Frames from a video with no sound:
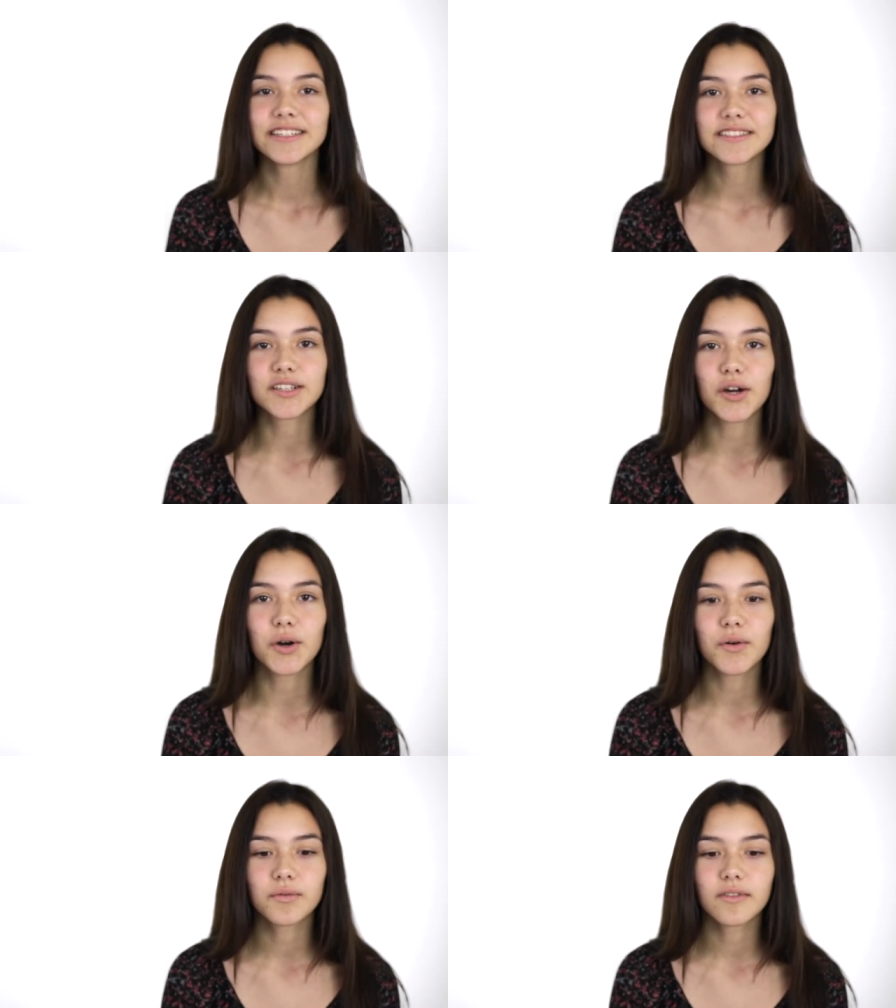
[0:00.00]

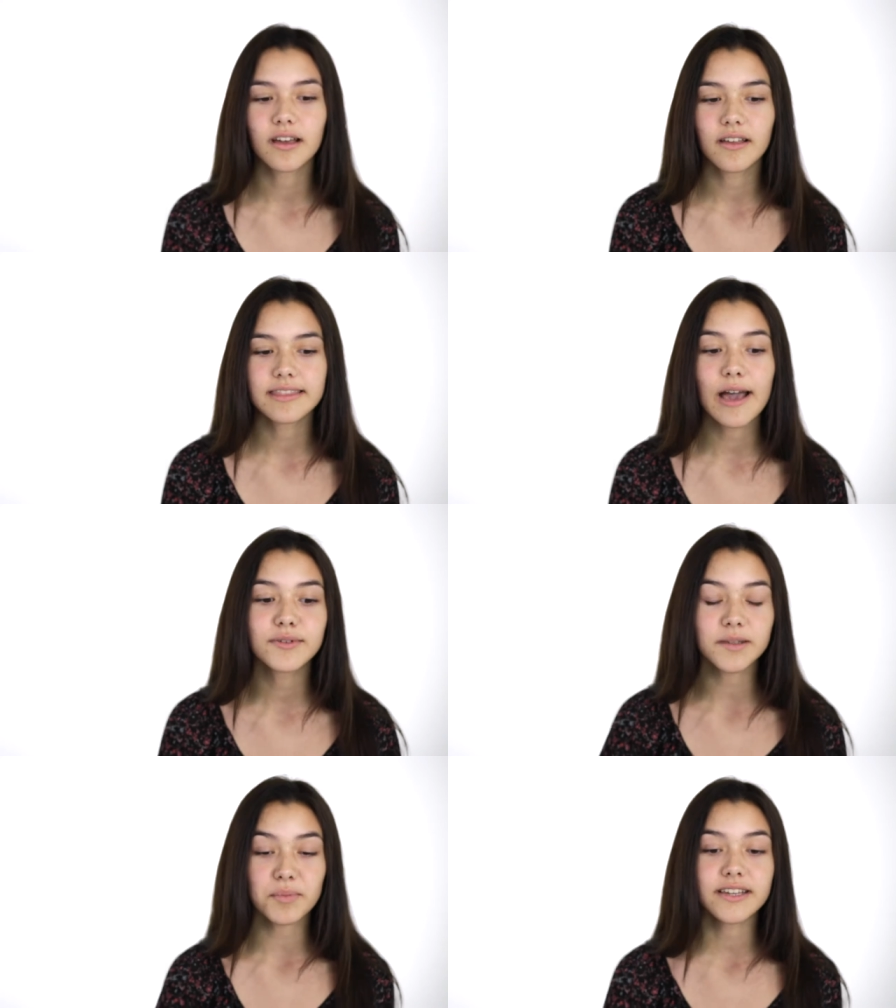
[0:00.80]
So that
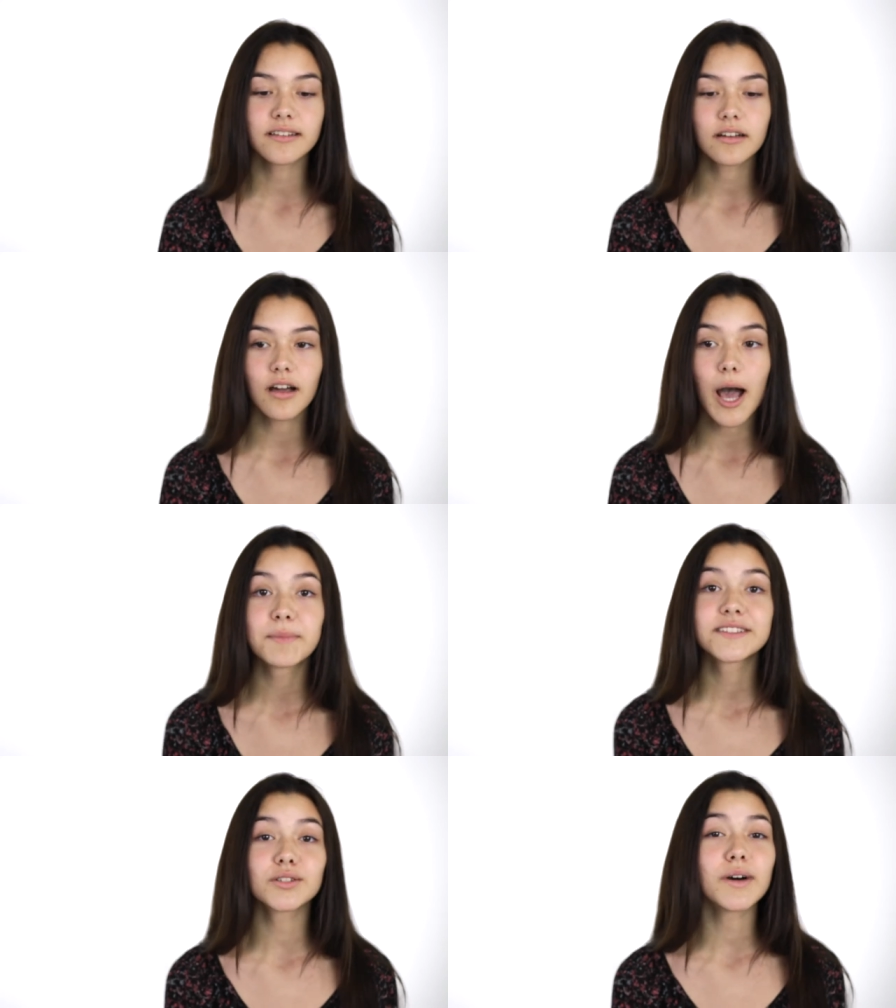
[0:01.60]
was a big
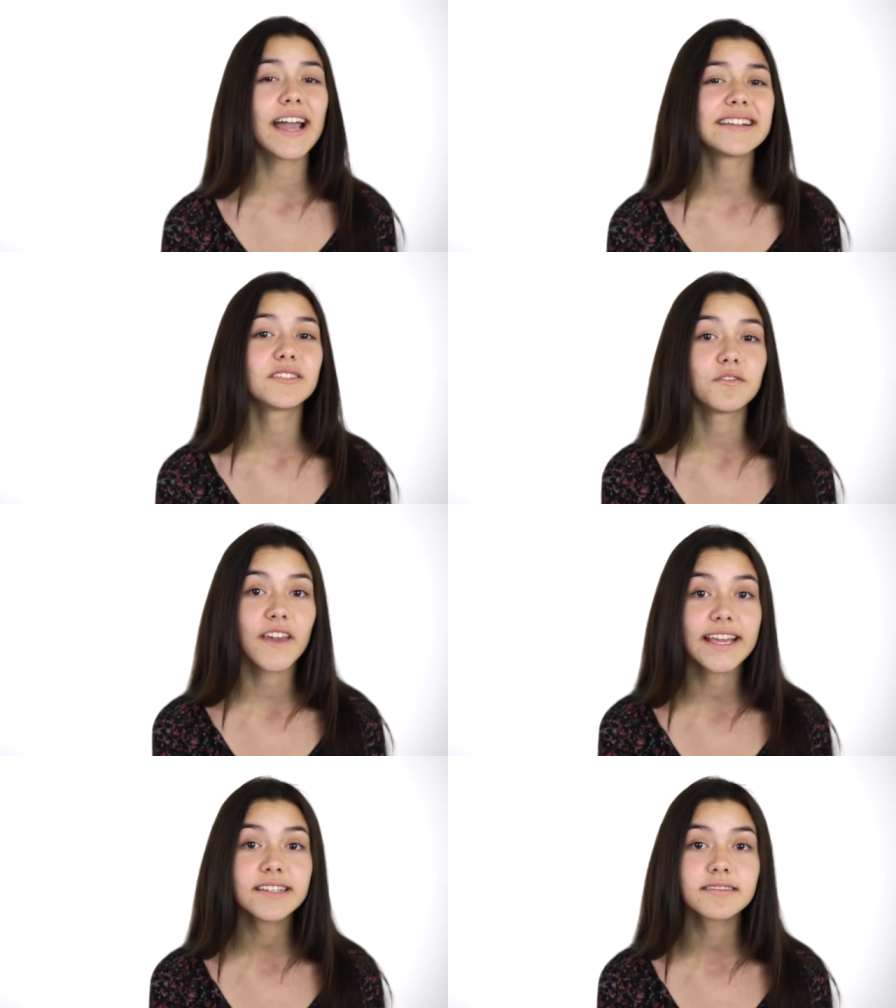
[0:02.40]
obstacle I had to
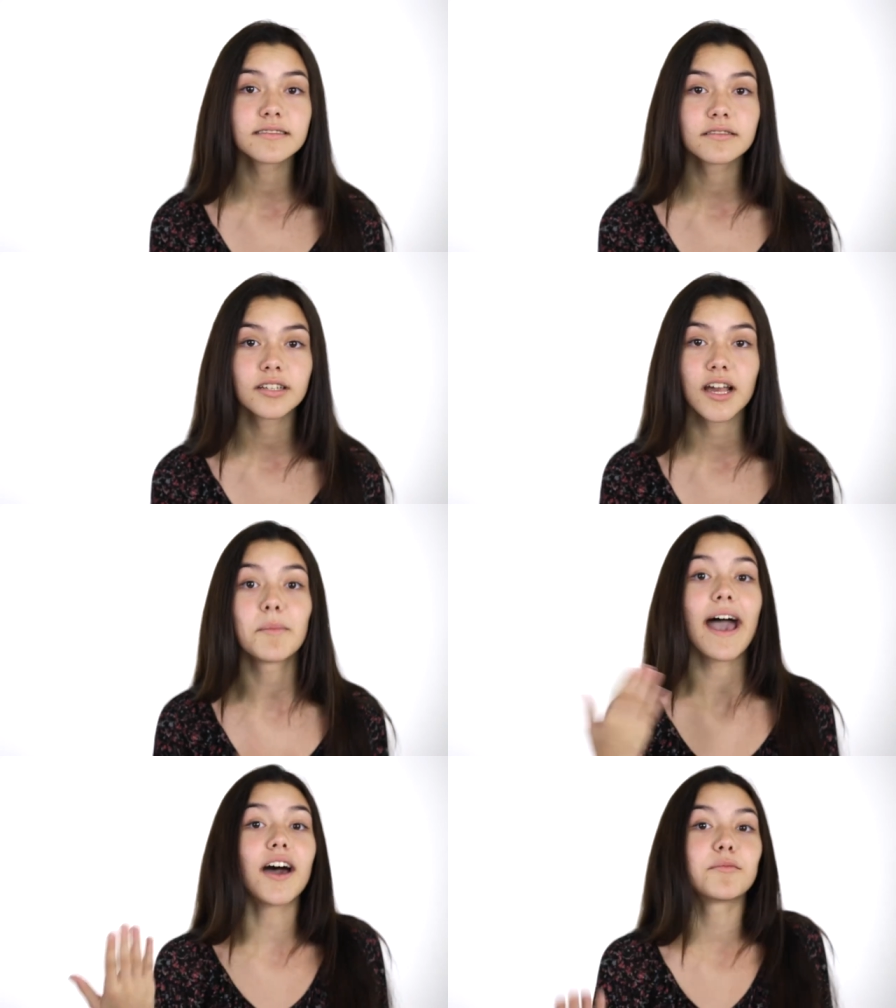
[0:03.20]
face to
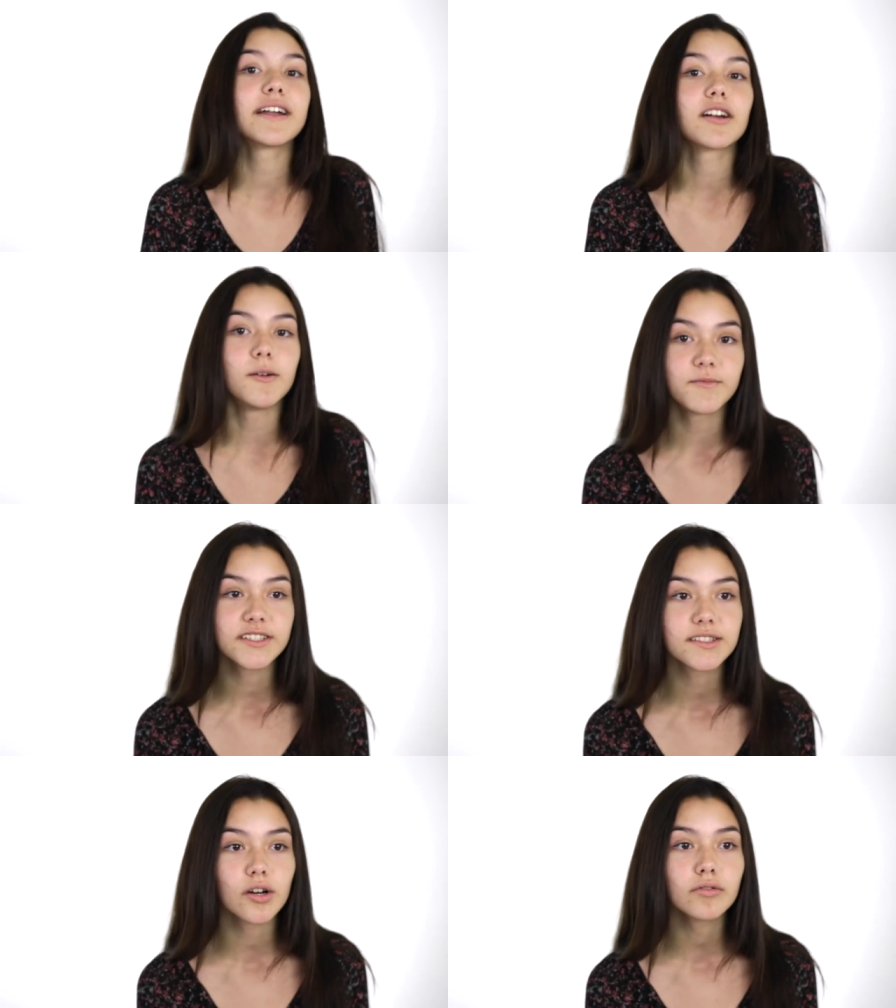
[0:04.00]
come out of my
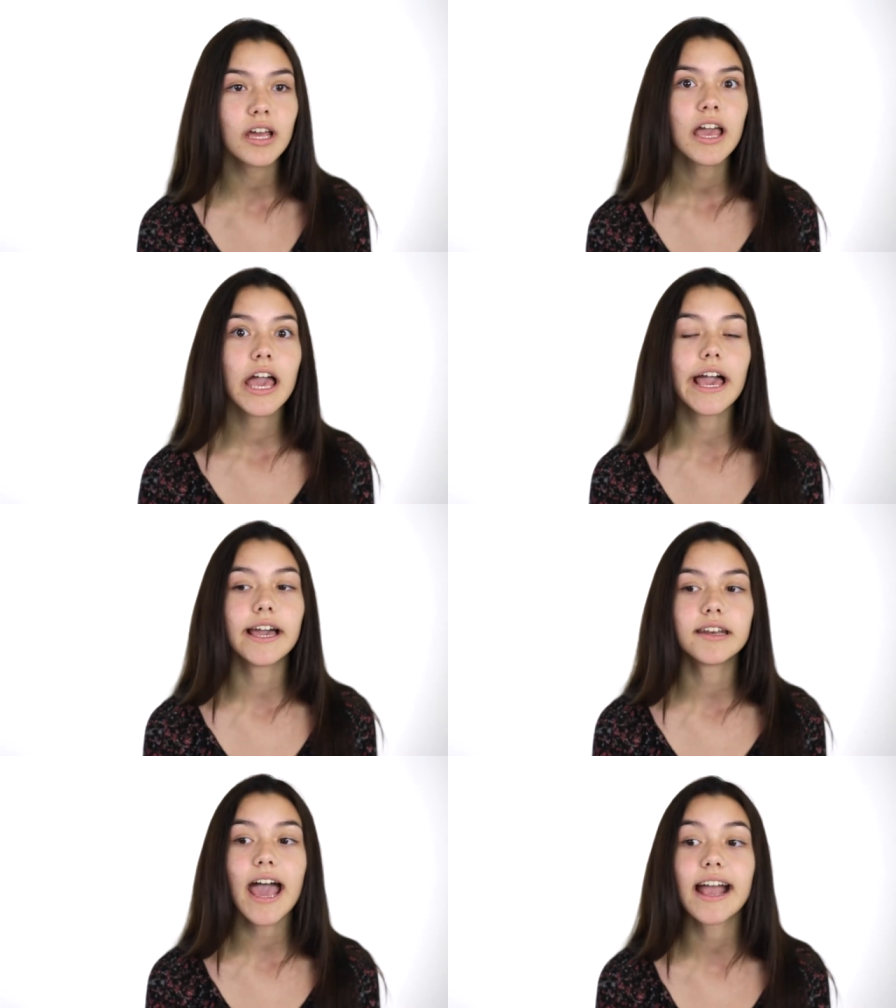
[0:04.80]
comfort zone,
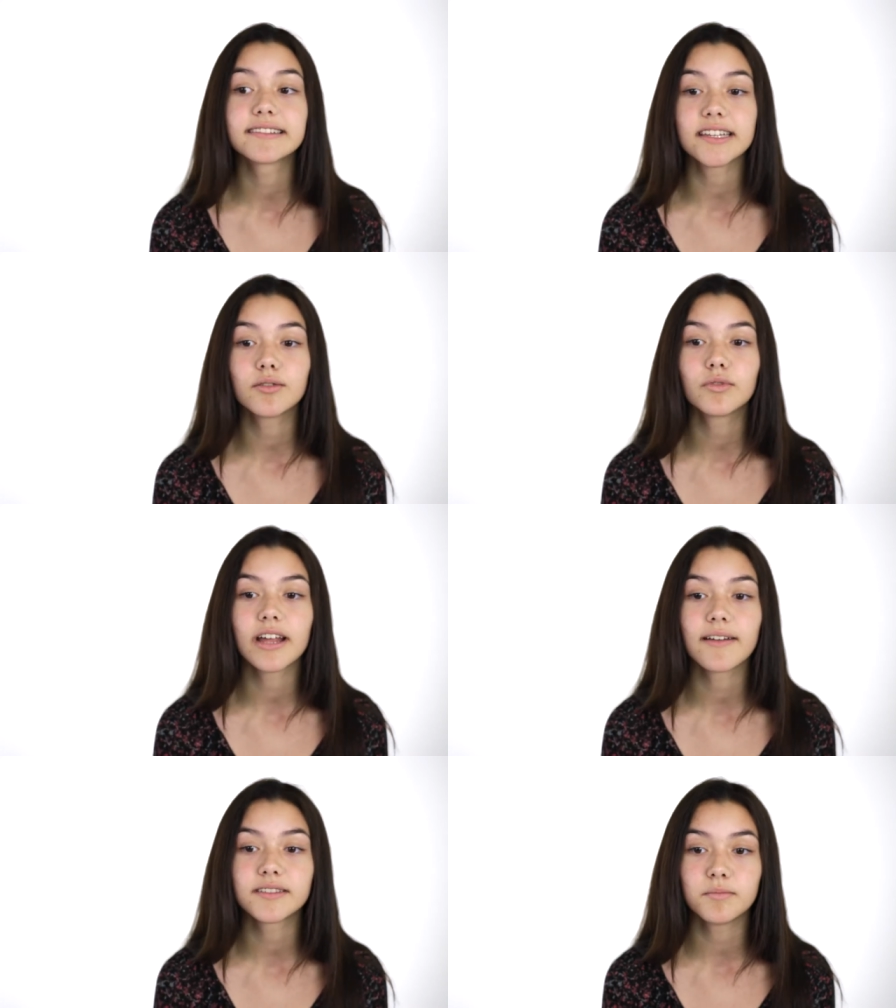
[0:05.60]
and acting
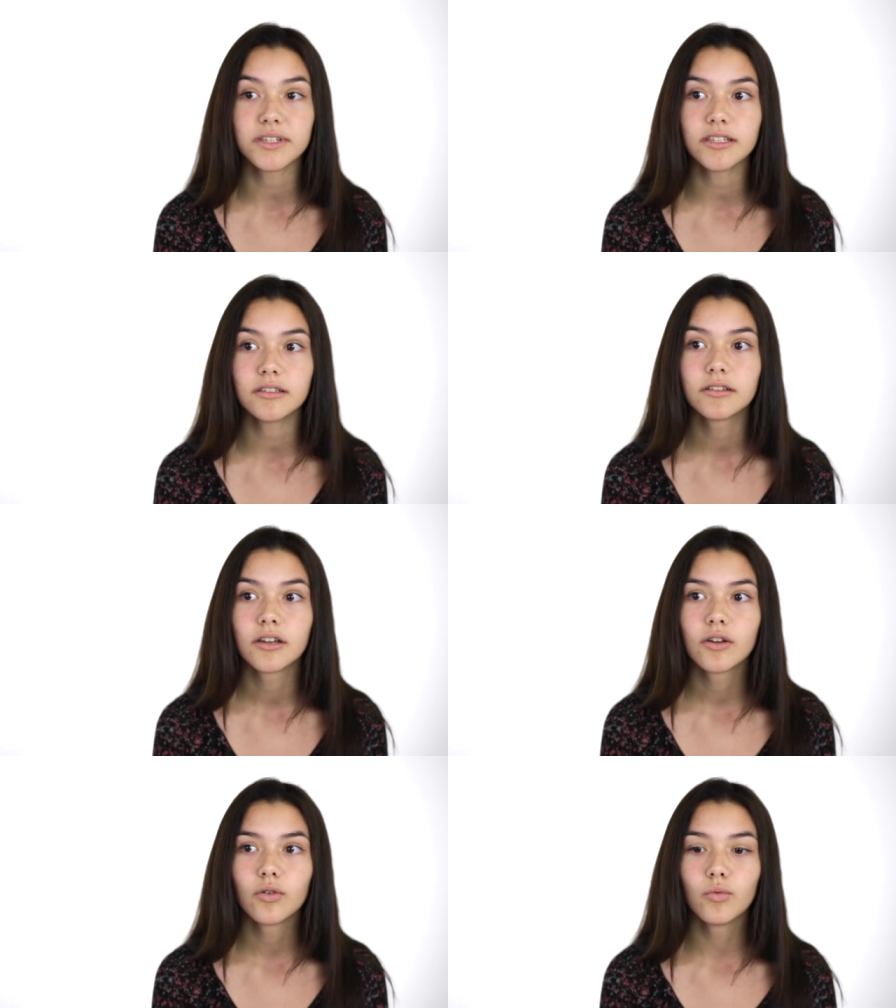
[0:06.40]
would have to be
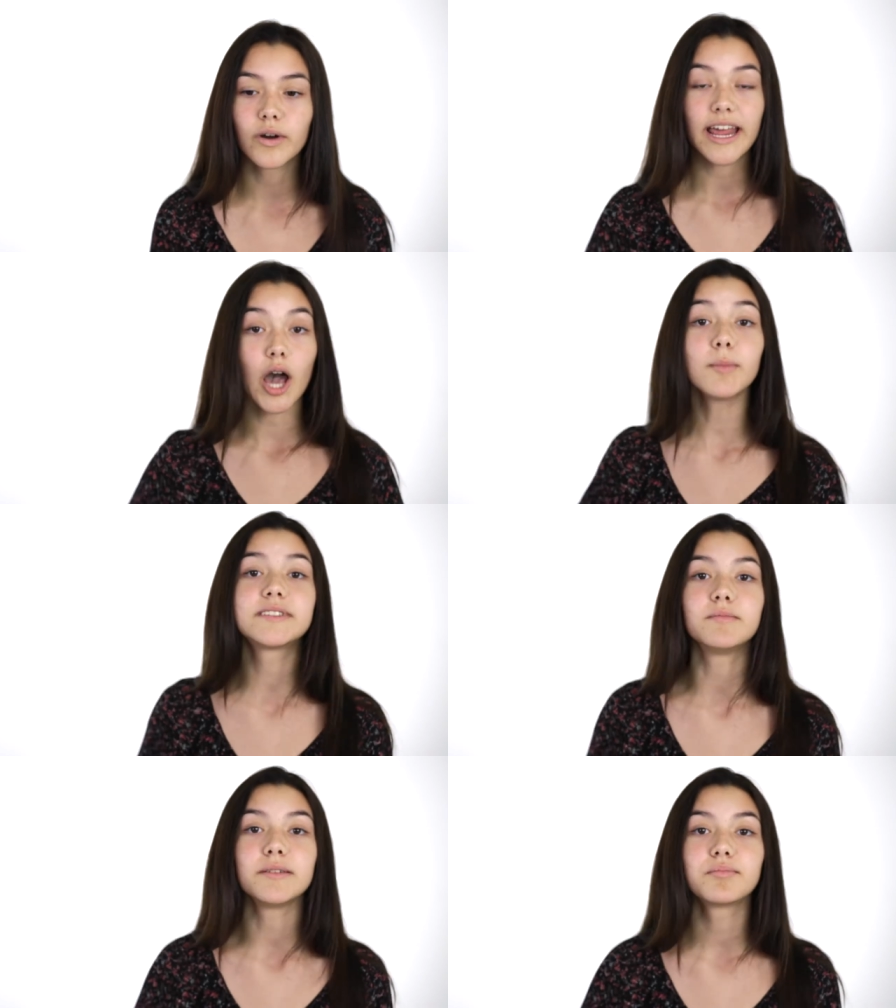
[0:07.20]
what
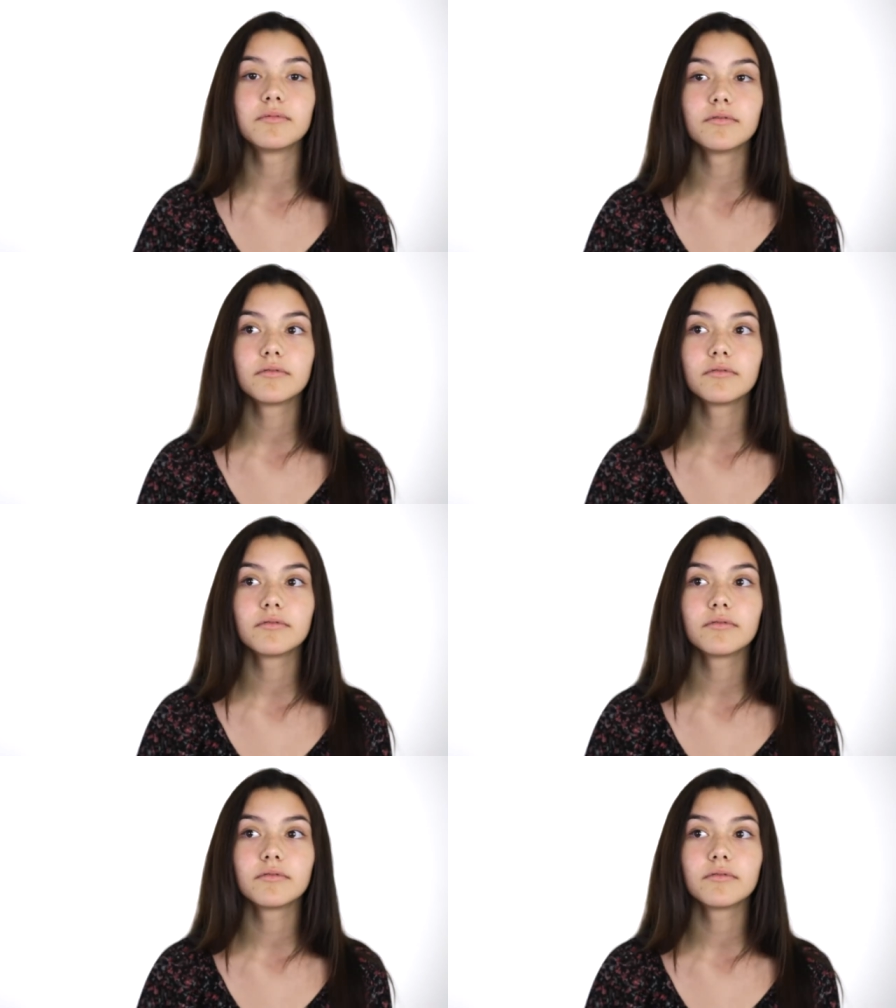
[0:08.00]
helped me